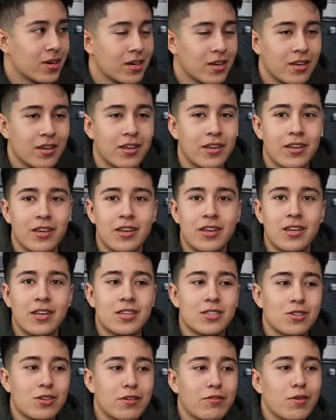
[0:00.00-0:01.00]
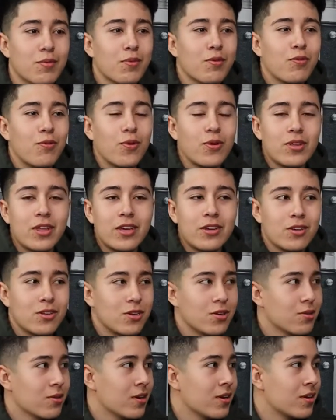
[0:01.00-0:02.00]
Right? So even before that, you could
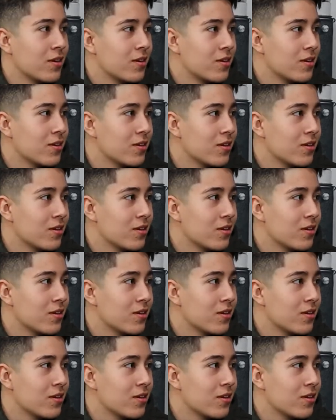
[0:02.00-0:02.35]
do a